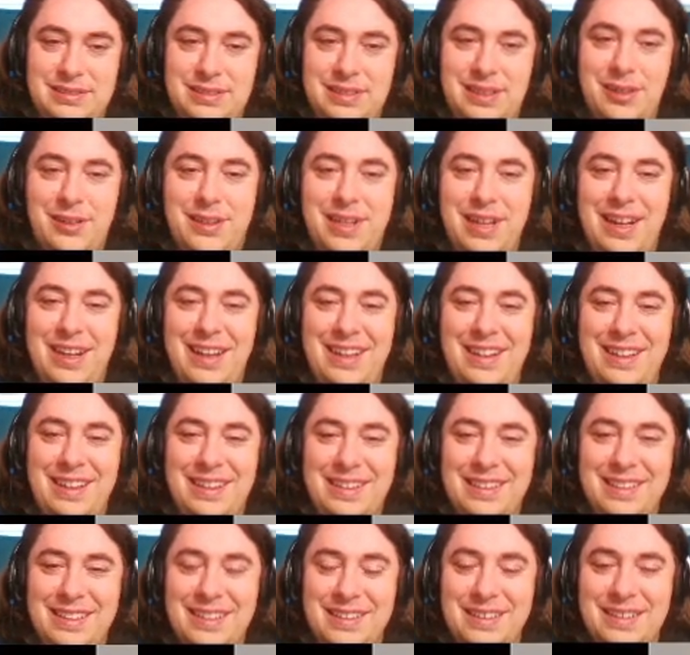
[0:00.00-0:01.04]

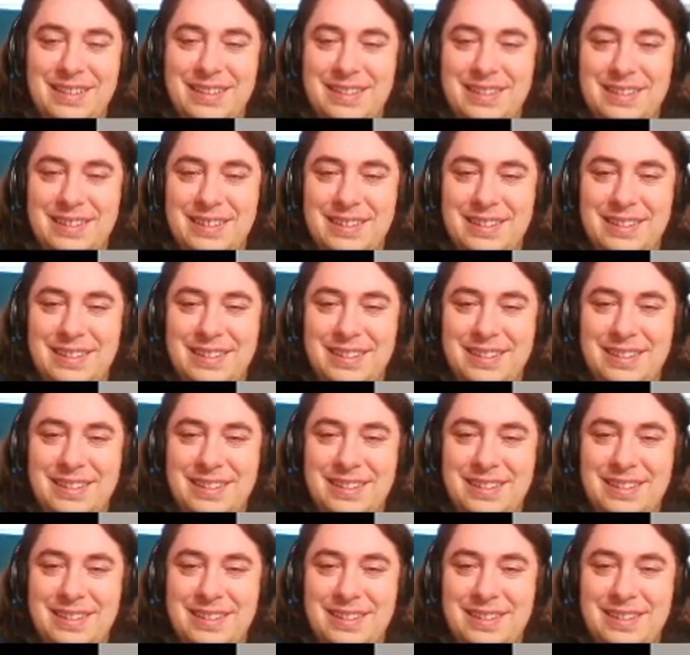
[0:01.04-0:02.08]

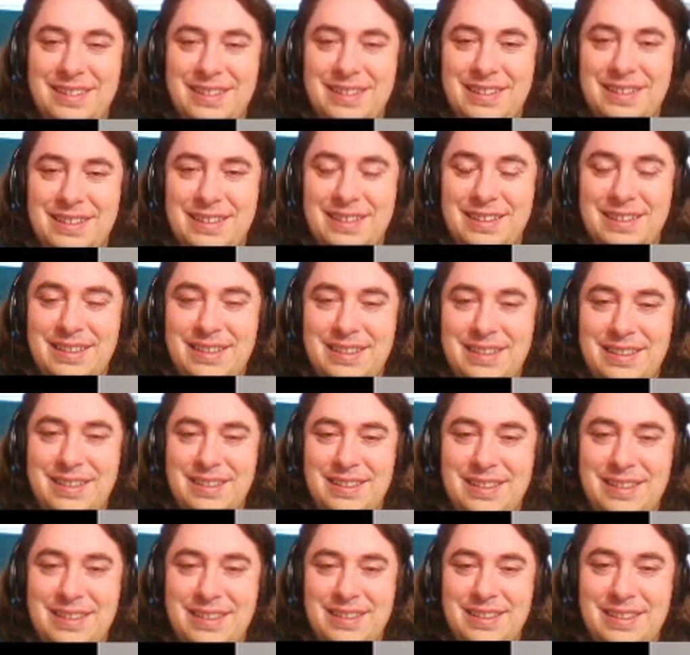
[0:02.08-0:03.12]

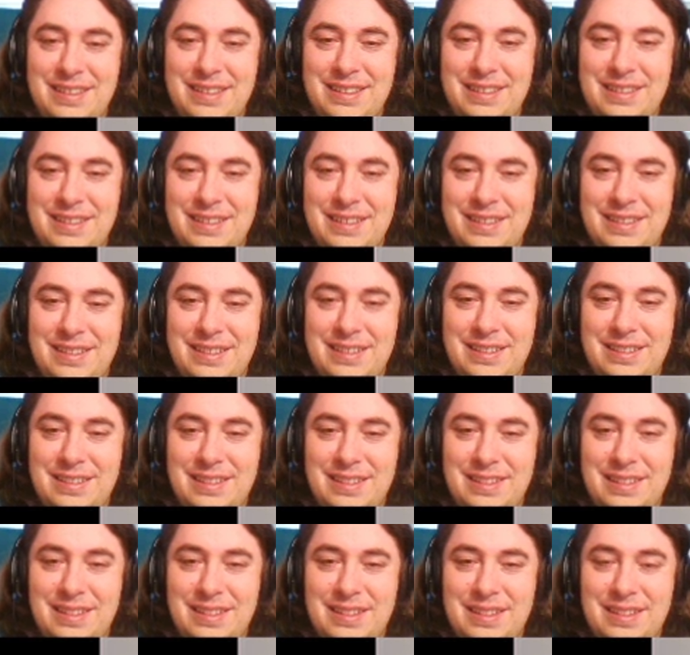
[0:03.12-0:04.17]

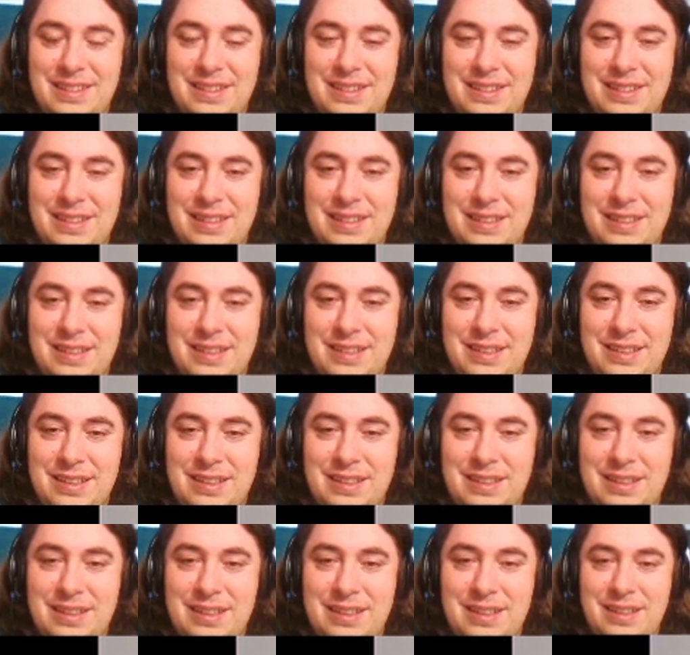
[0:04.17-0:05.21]

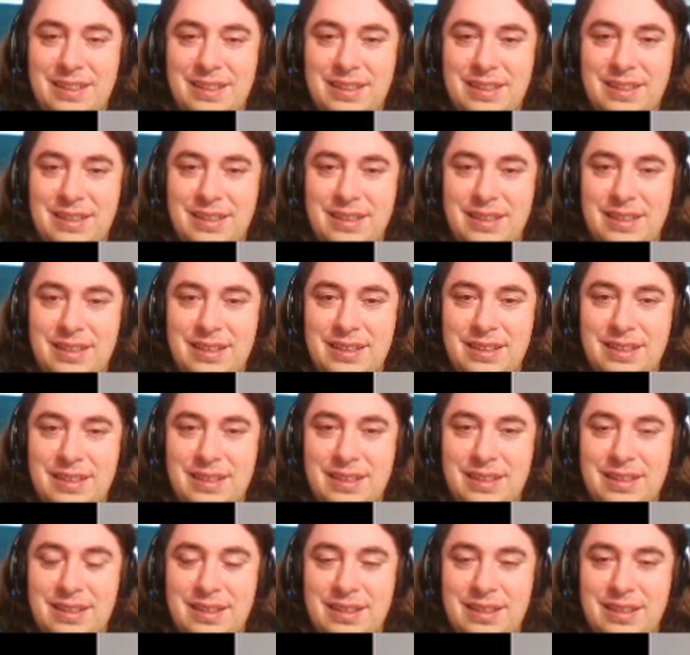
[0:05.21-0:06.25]

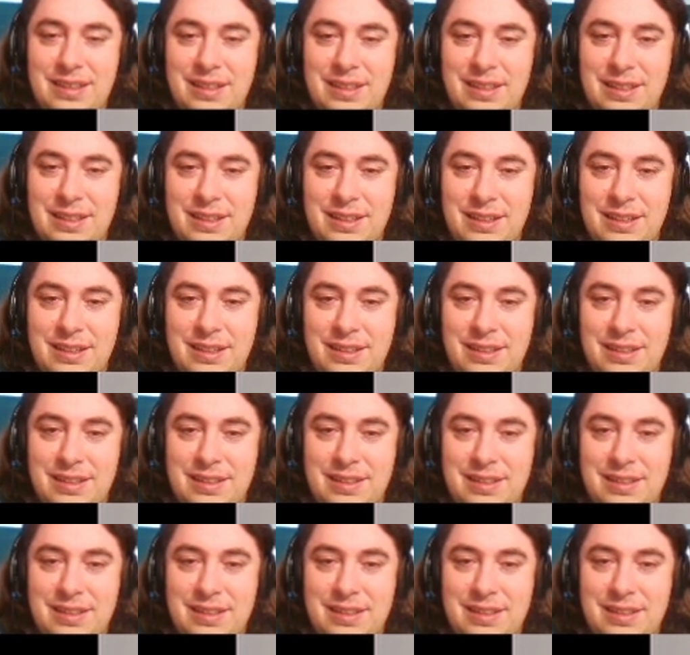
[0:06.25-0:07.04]
[no speech]